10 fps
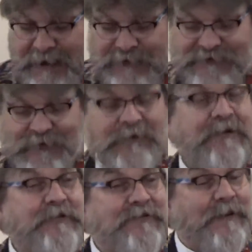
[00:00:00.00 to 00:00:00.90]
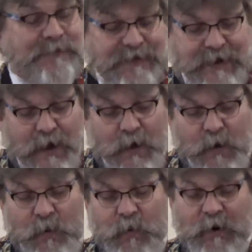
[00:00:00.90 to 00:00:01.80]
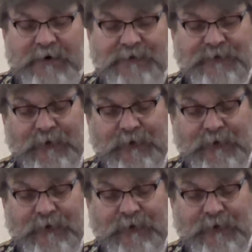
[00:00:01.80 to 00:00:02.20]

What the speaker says: and be sown into something wonderful